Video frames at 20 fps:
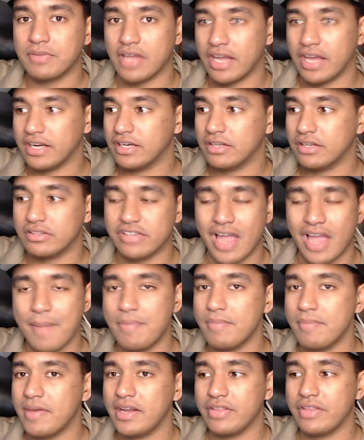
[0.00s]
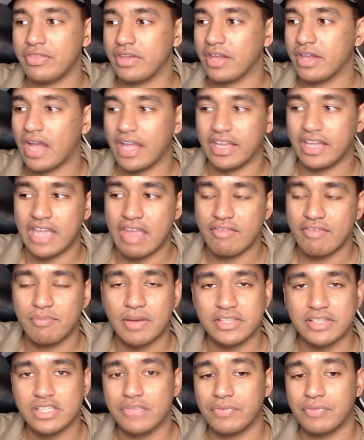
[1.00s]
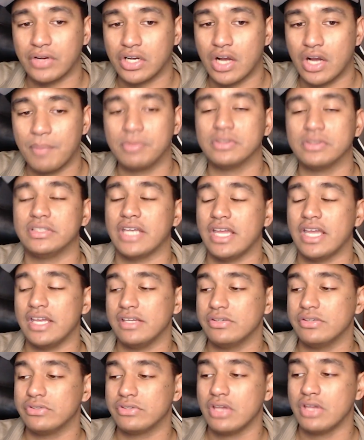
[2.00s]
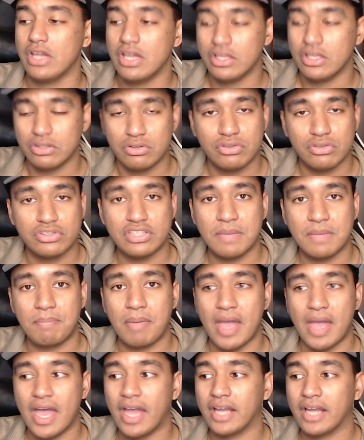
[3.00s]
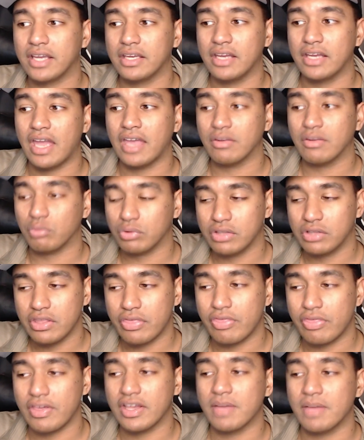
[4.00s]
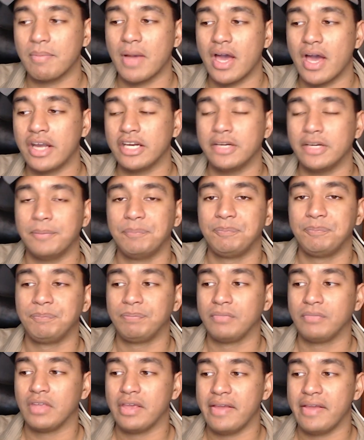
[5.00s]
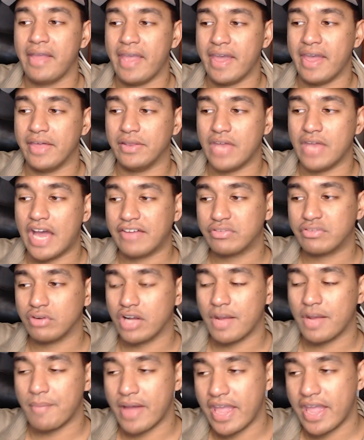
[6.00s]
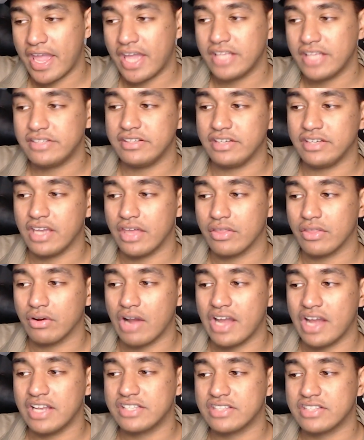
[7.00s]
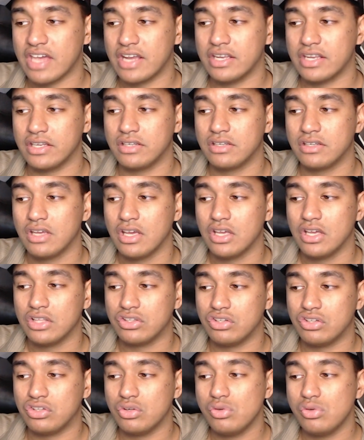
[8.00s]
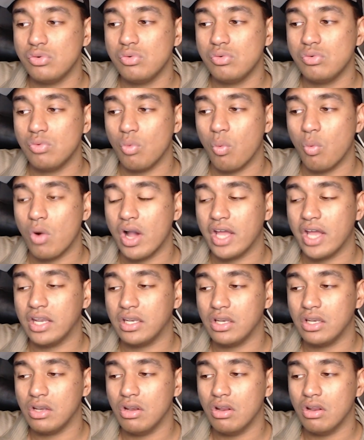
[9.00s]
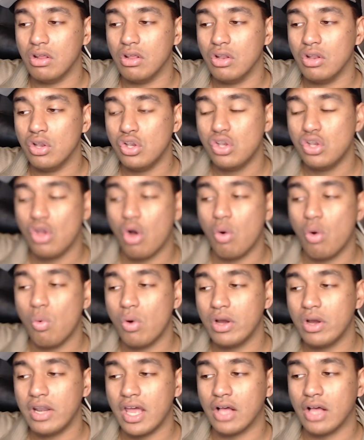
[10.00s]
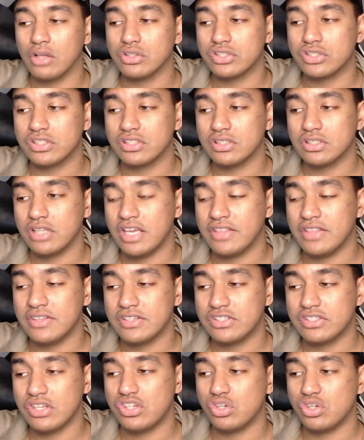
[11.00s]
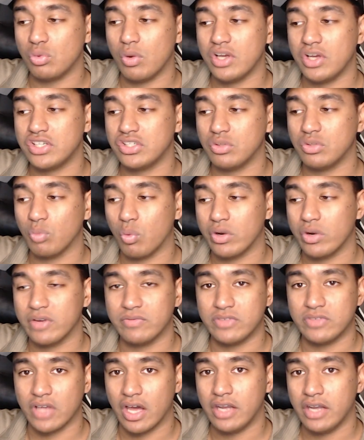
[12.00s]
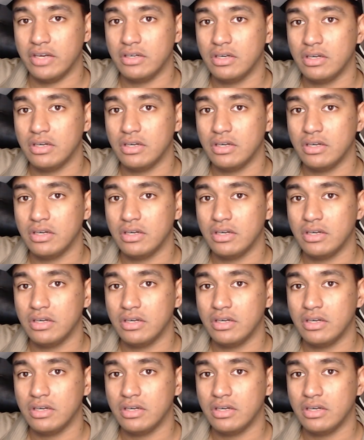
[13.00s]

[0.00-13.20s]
I didn't type him anything. I gave myself a couple days to sit back and really think about it. And after I got my head together, I decided to do what no one else in this situation would have done.